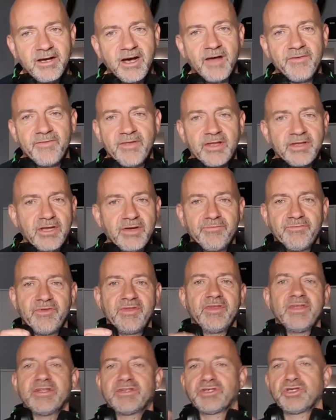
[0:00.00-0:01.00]
i I i do not
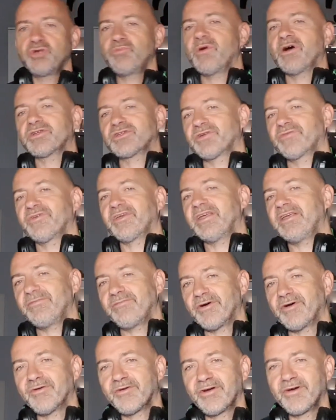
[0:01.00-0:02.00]
think they're too much of
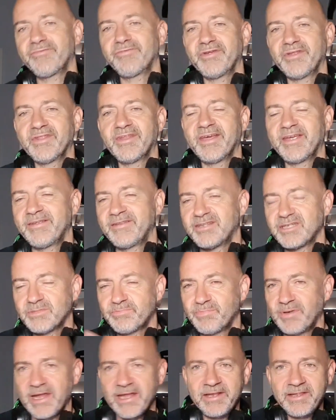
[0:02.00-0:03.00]
either. I think they
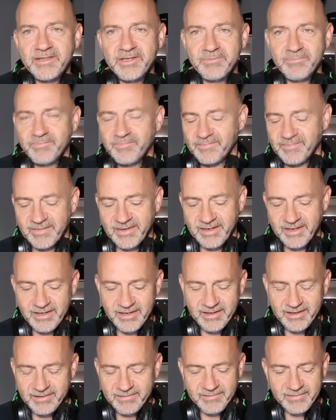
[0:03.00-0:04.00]
just blend them in
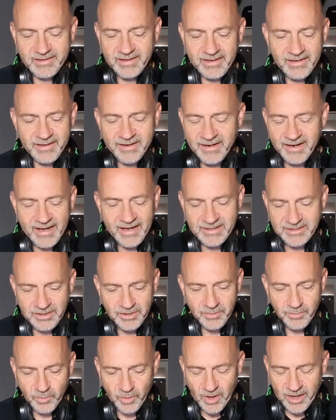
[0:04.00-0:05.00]
a in an
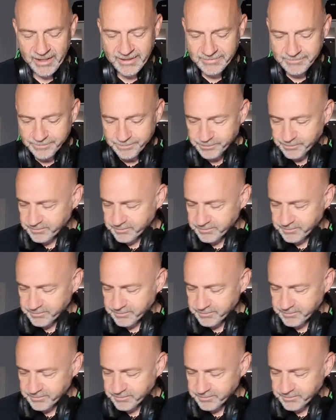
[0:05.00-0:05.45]
excellent way.